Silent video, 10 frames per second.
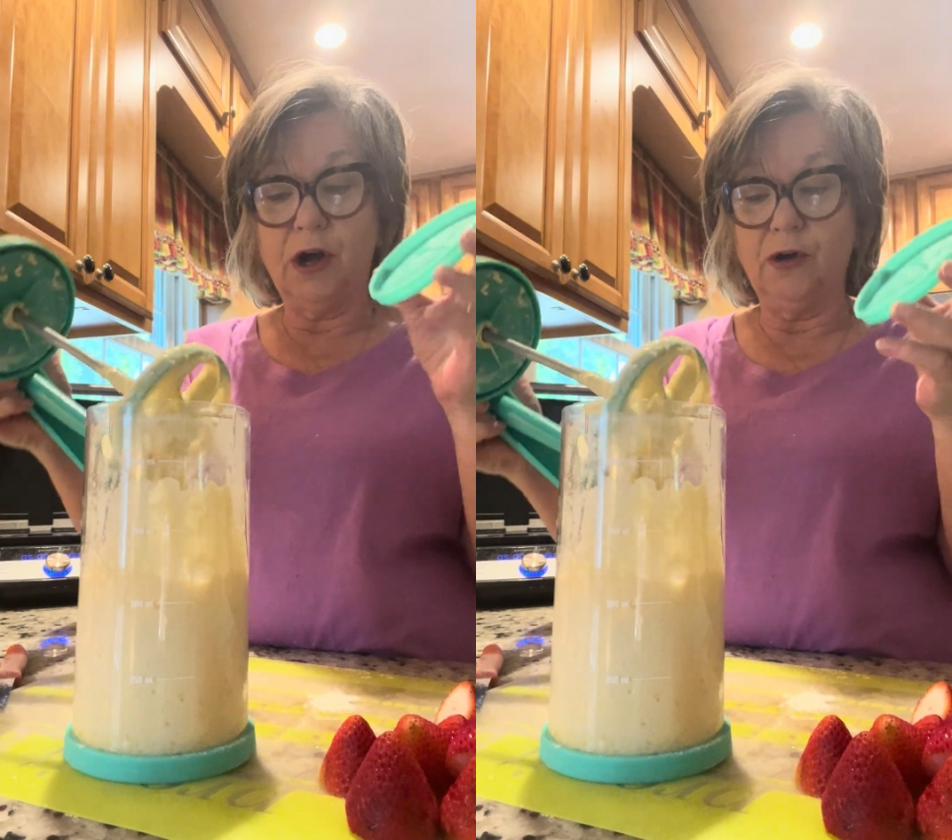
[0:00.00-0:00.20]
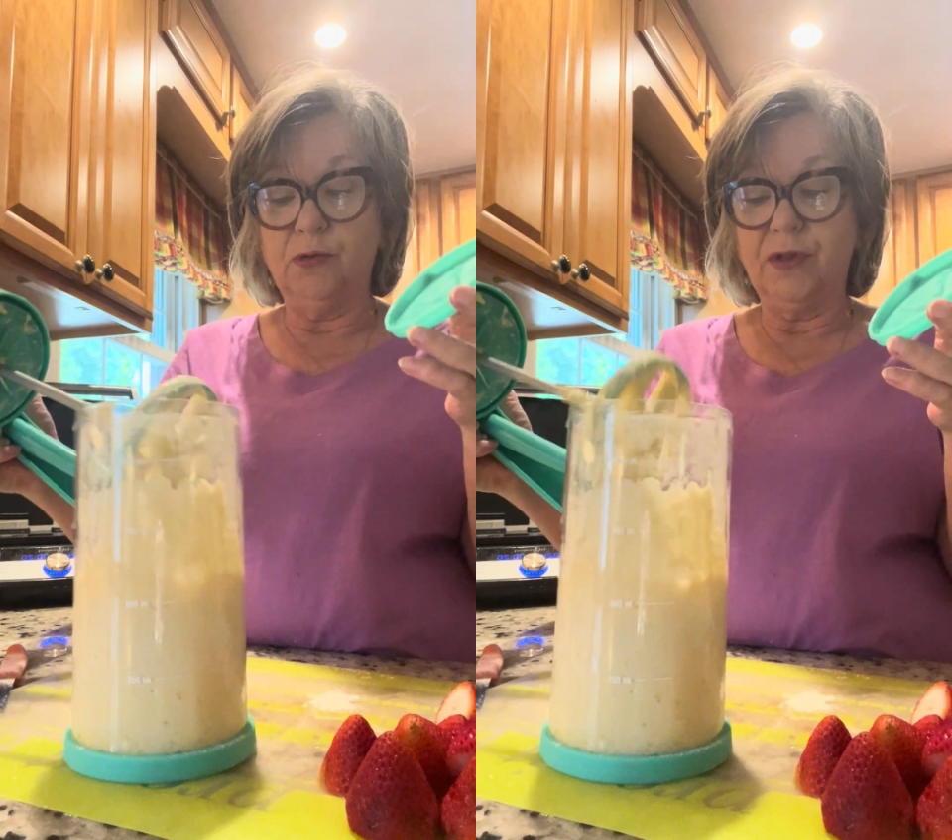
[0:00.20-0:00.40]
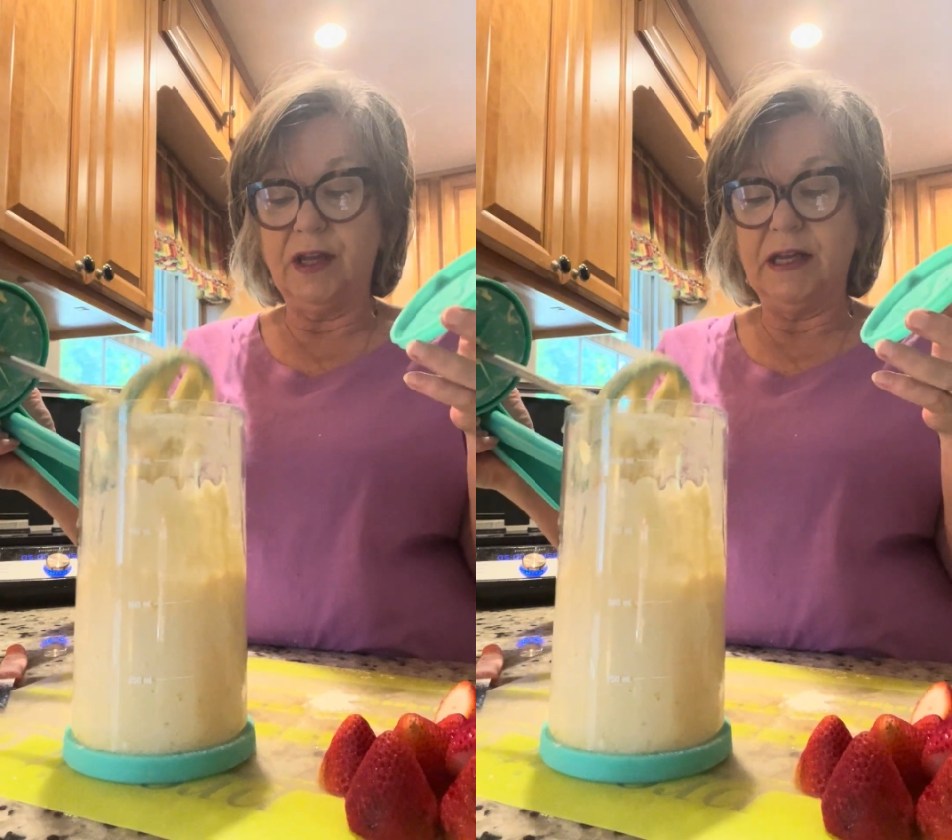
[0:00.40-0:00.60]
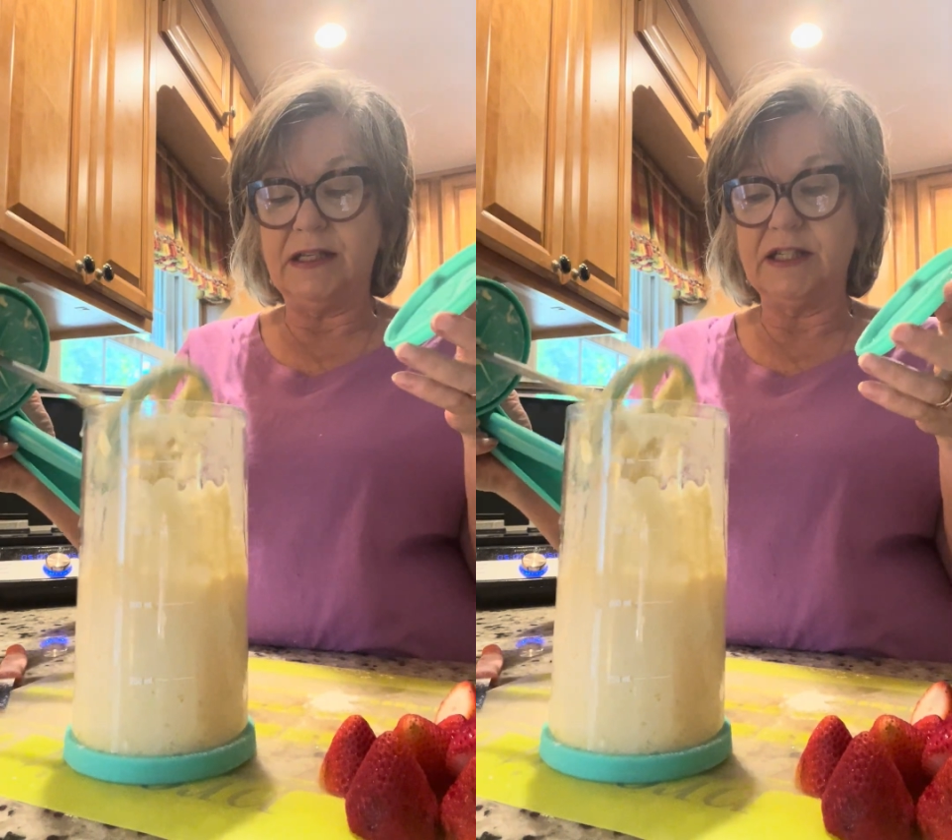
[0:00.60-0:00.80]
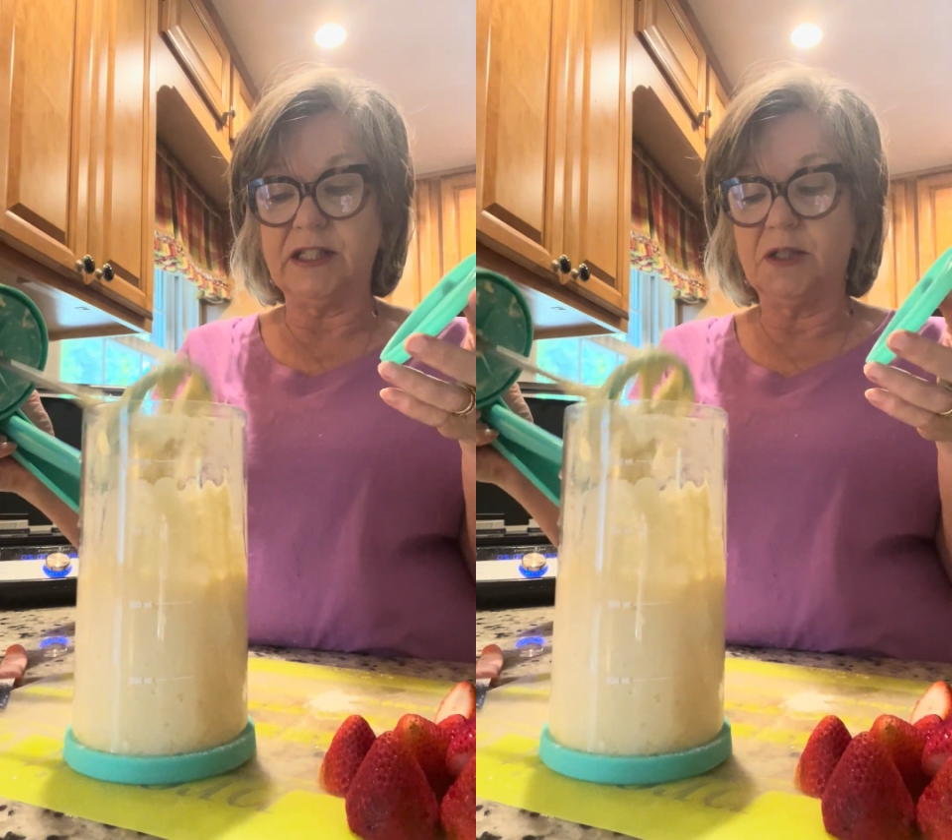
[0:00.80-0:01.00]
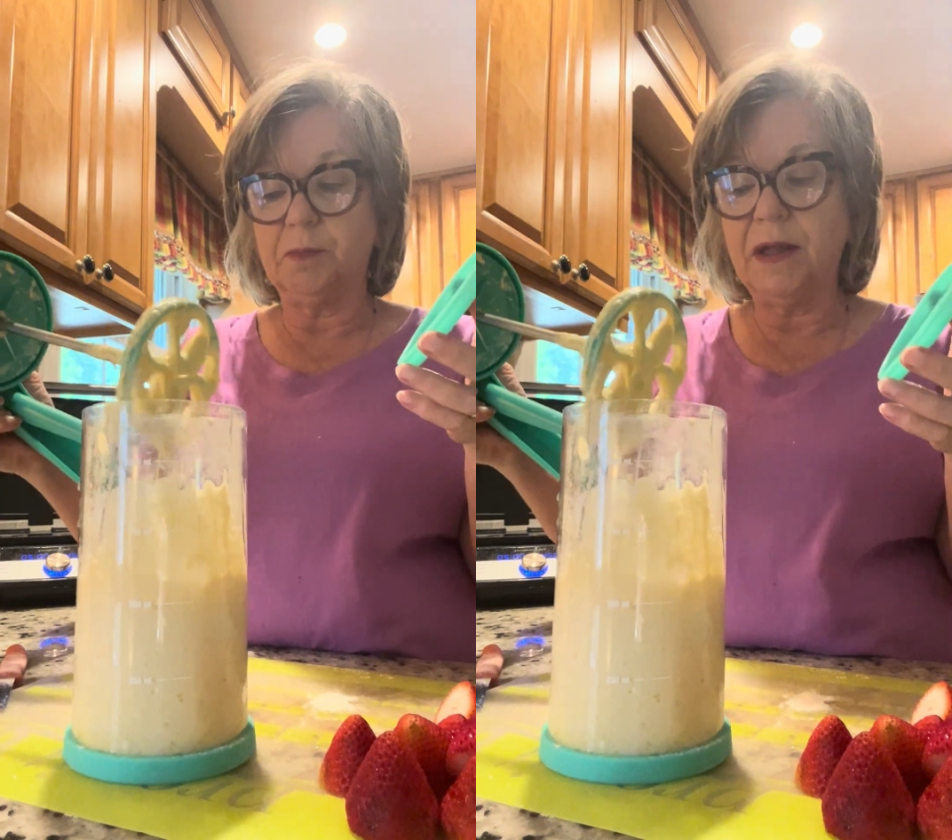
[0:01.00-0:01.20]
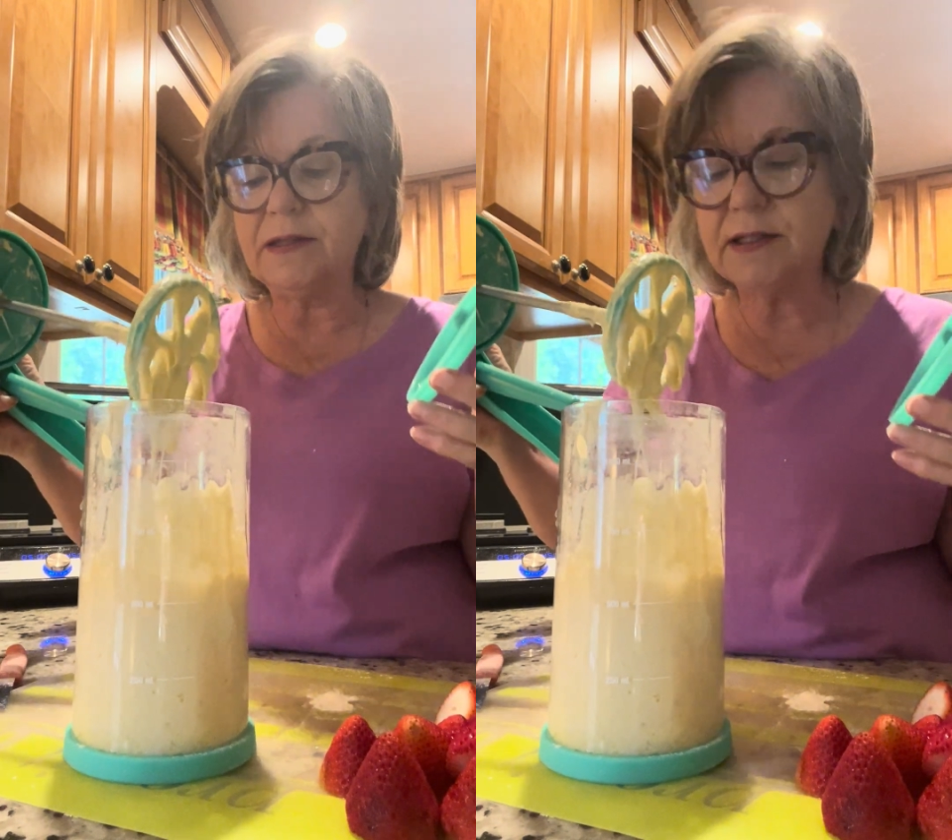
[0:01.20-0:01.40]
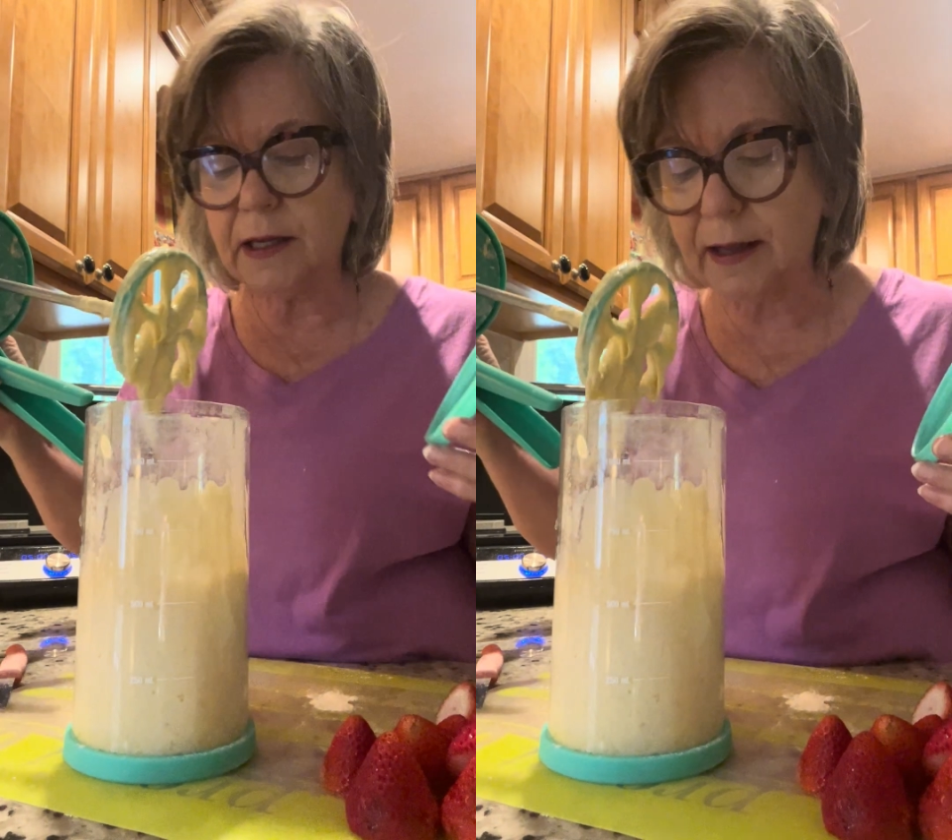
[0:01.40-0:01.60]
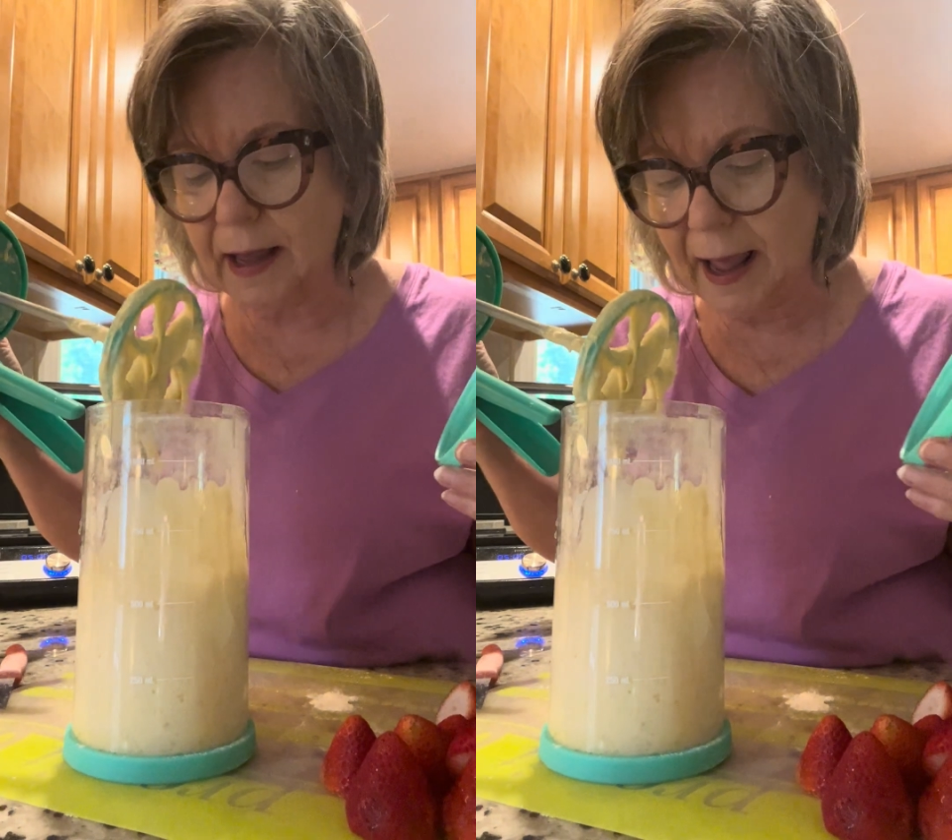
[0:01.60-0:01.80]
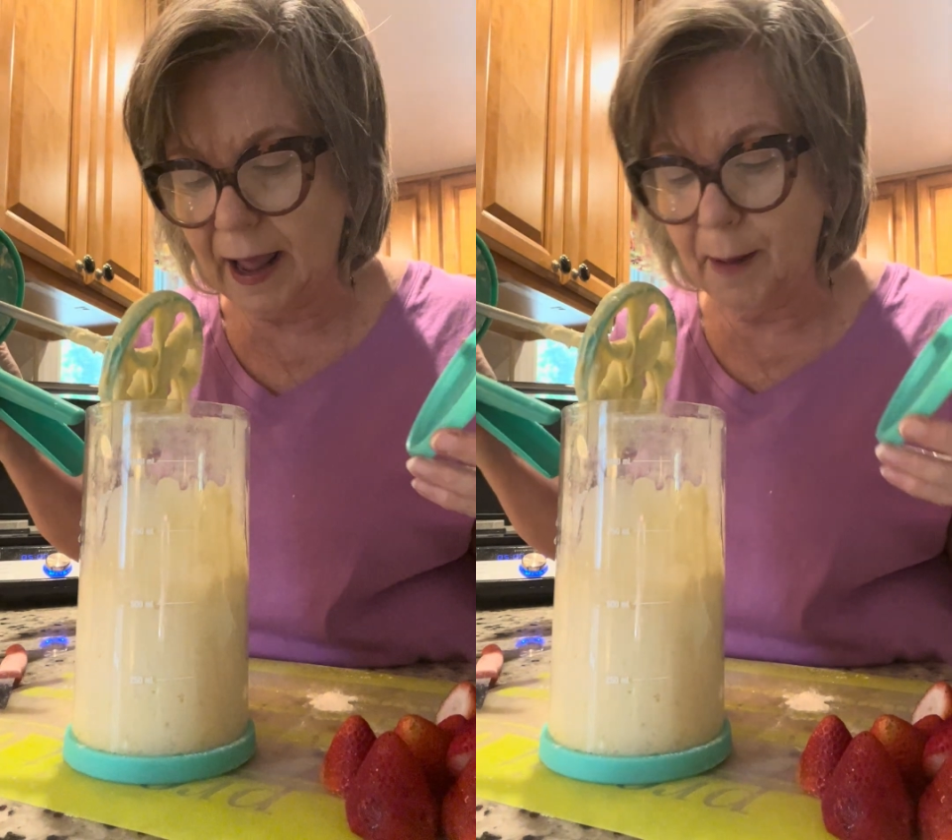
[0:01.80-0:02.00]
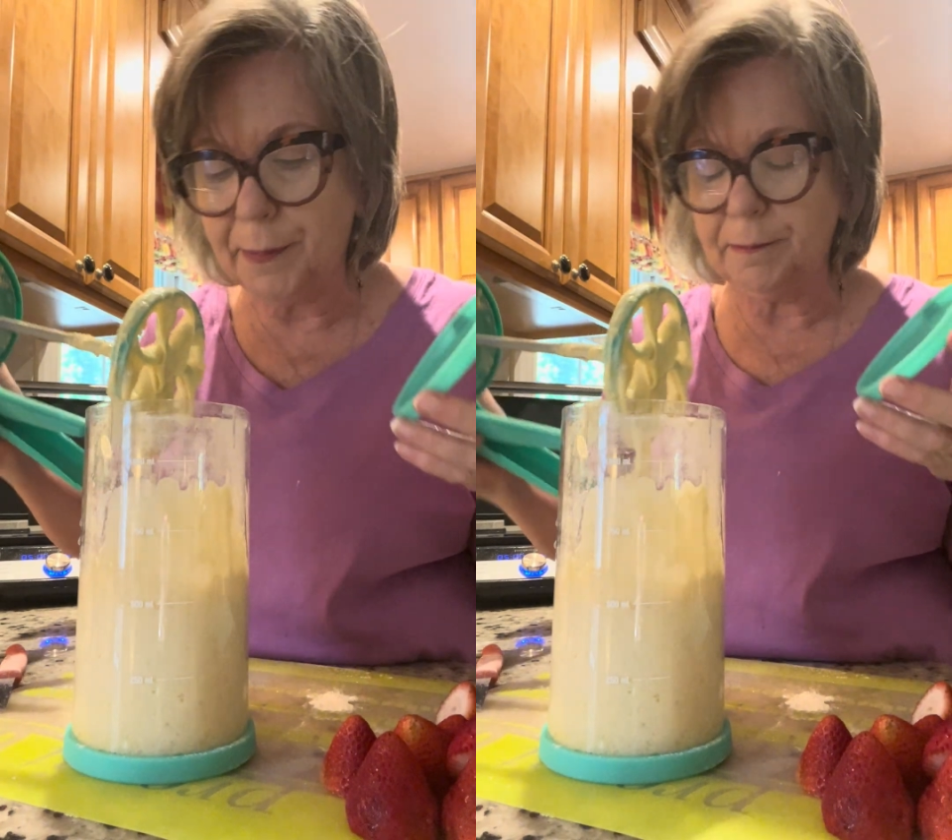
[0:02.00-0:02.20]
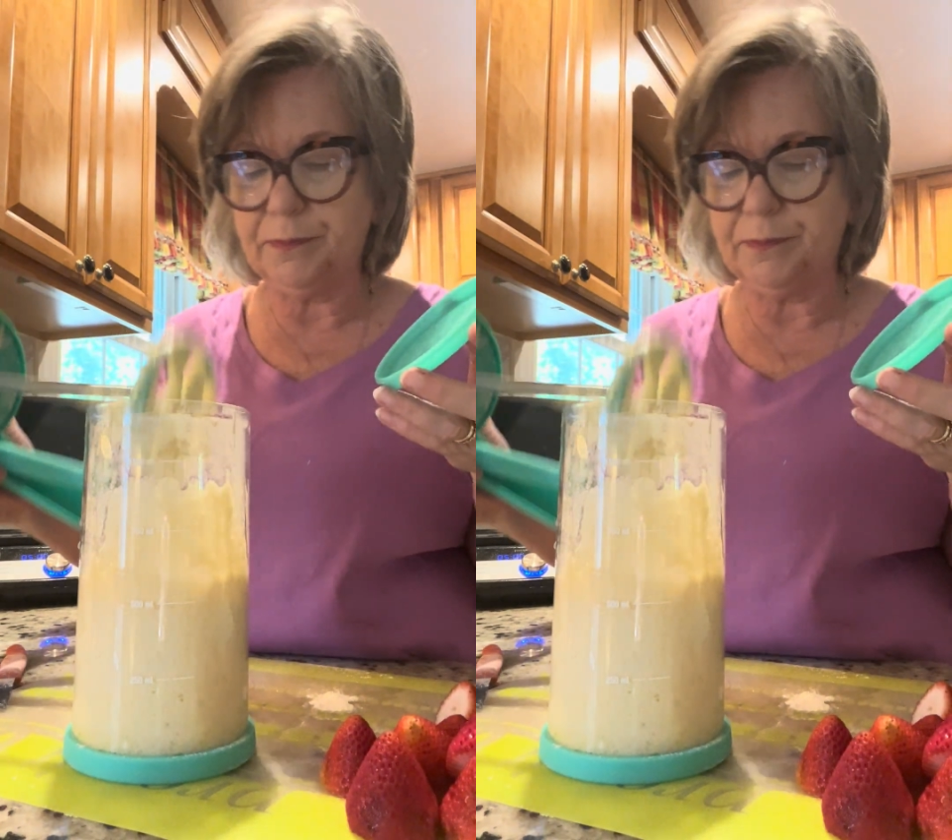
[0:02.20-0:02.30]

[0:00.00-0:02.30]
on the dispensing cap.